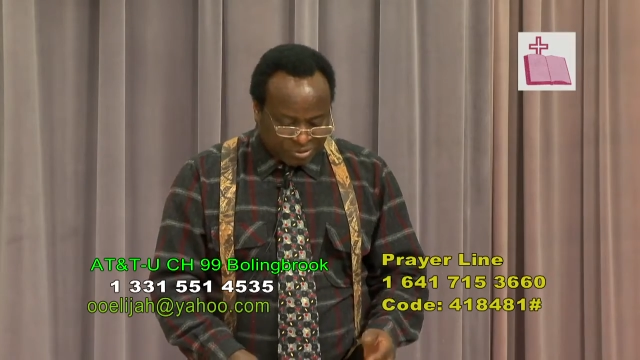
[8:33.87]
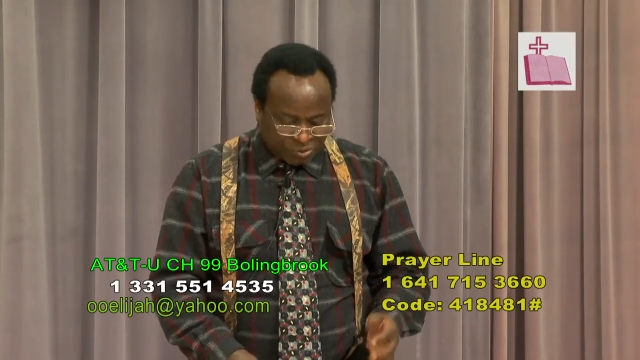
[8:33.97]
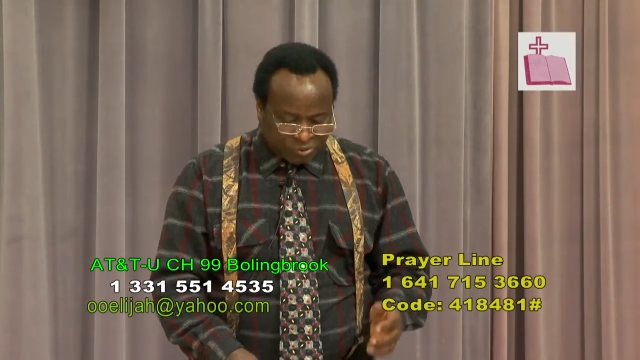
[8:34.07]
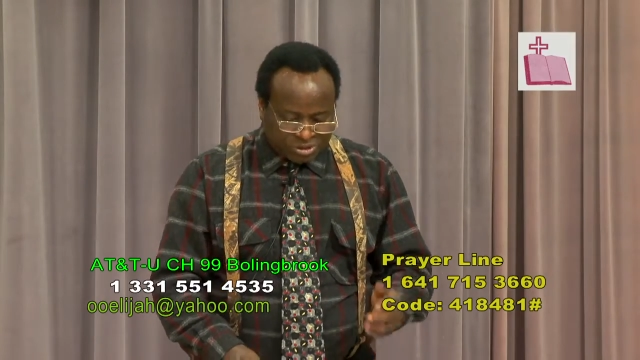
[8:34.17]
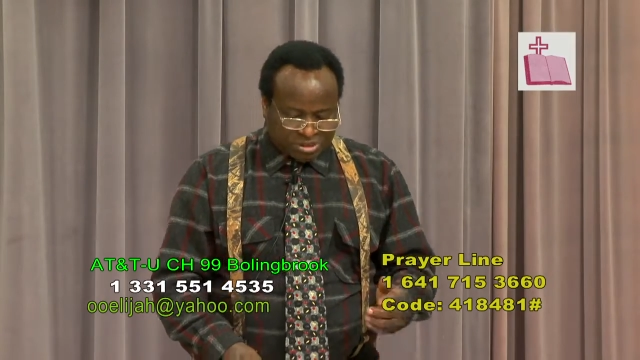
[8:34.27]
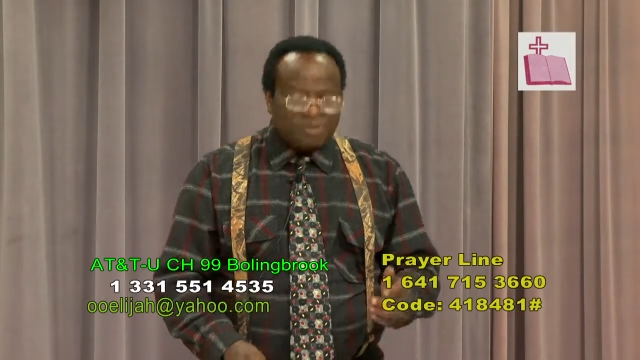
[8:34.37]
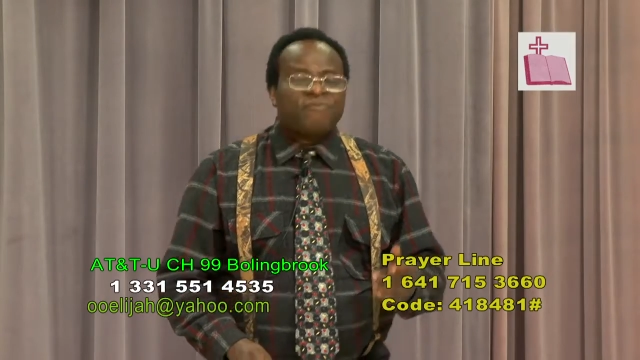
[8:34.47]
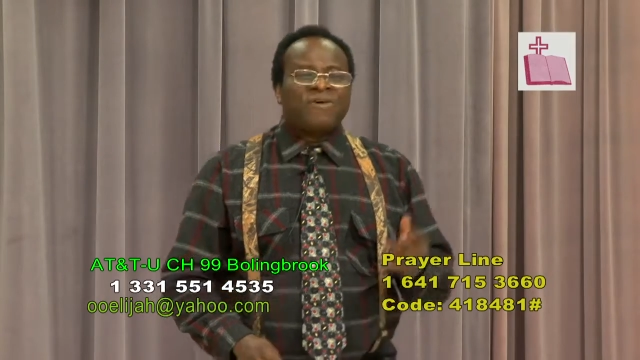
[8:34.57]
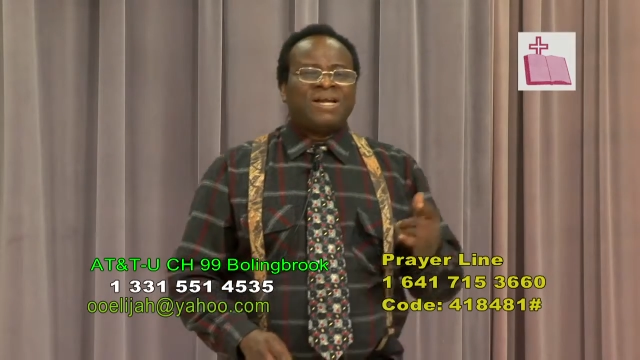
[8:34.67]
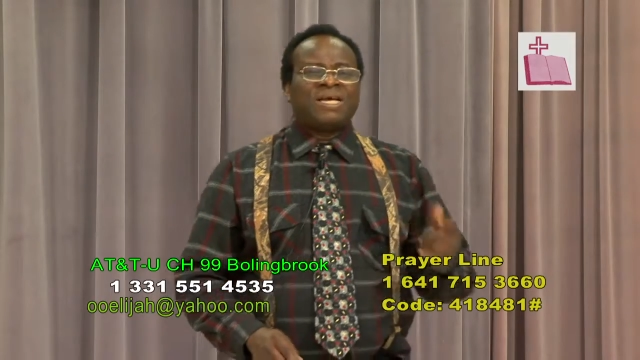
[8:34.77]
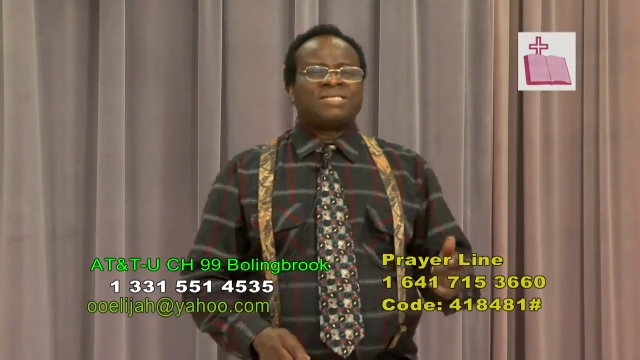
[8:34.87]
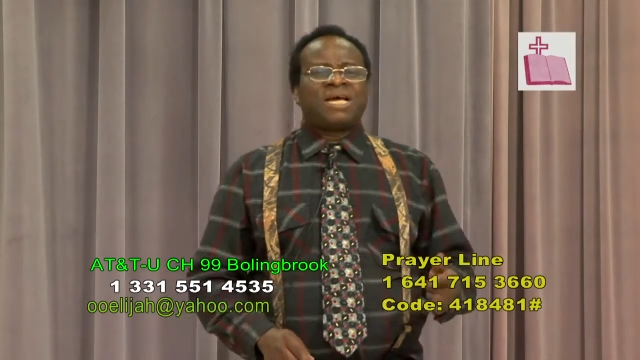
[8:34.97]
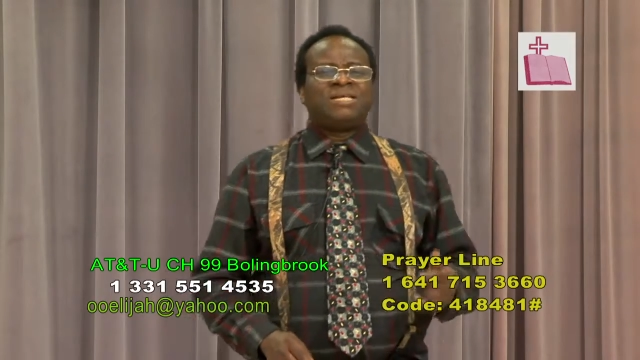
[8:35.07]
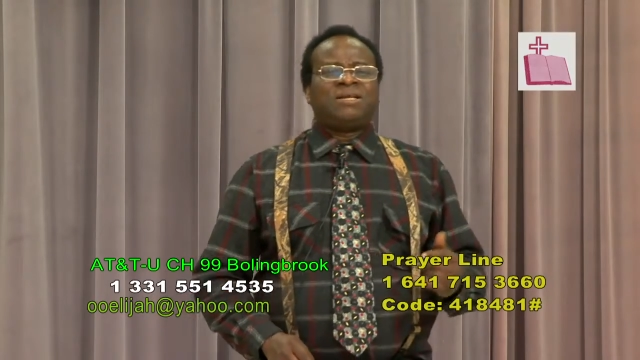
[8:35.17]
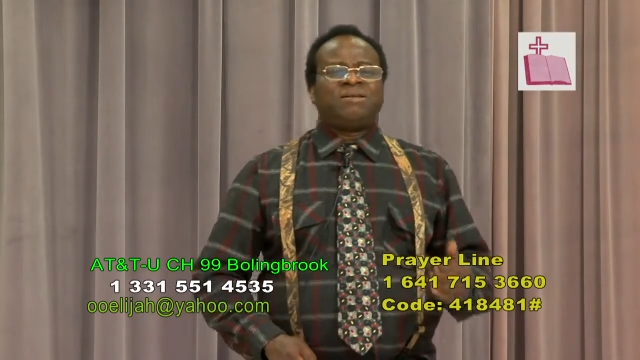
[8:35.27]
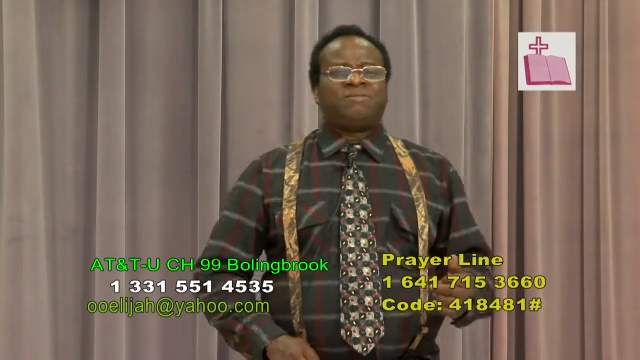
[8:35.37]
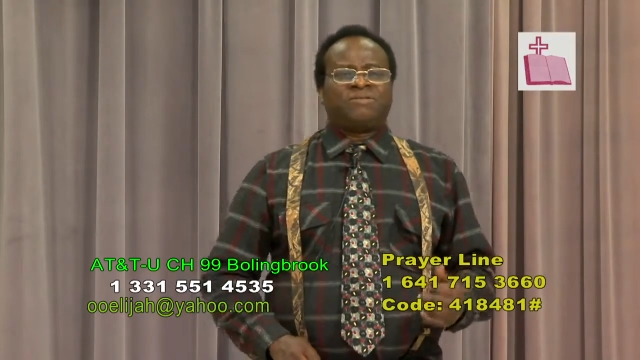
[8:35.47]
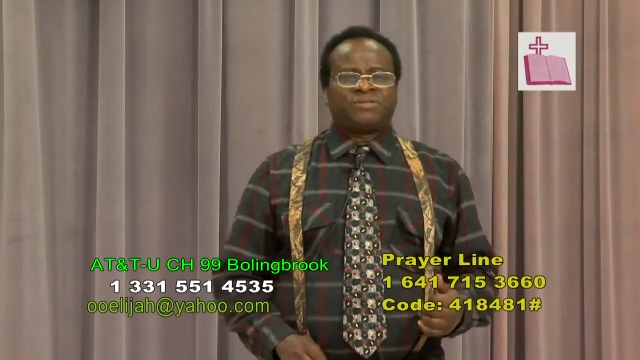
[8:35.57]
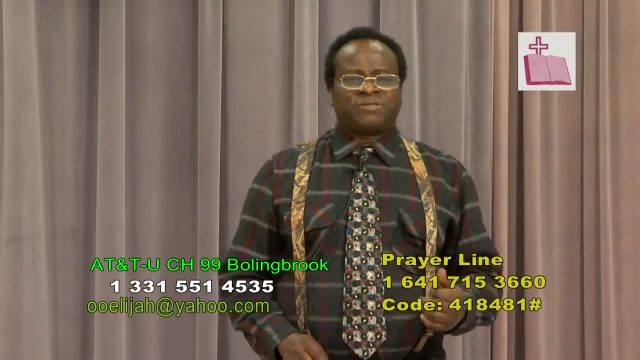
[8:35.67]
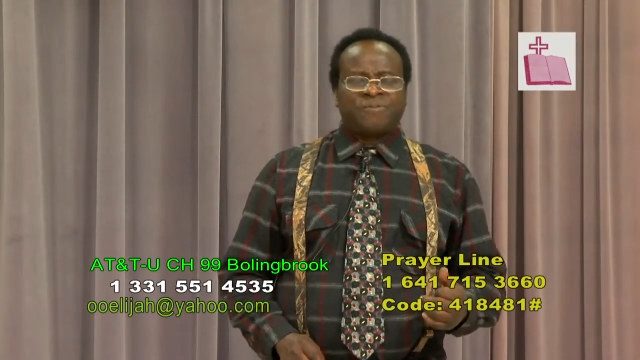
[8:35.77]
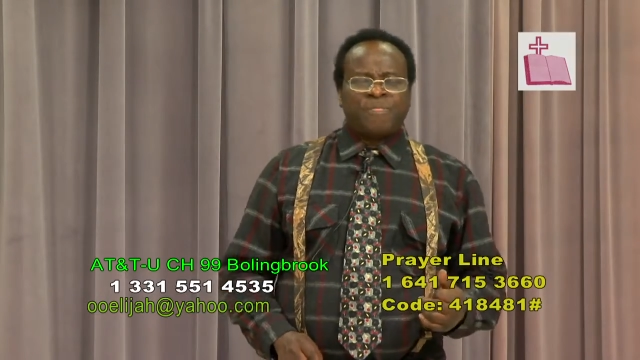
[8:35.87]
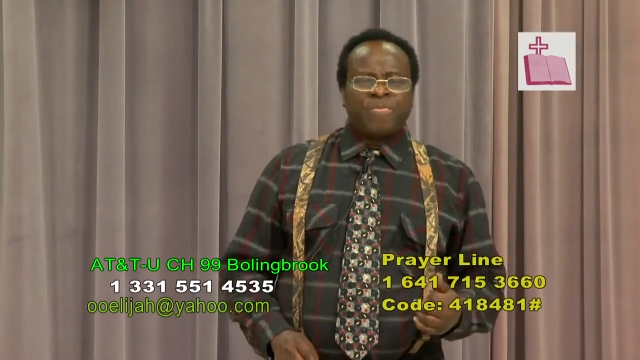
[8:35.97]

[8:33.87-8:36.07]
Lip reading: which is financial deliverance.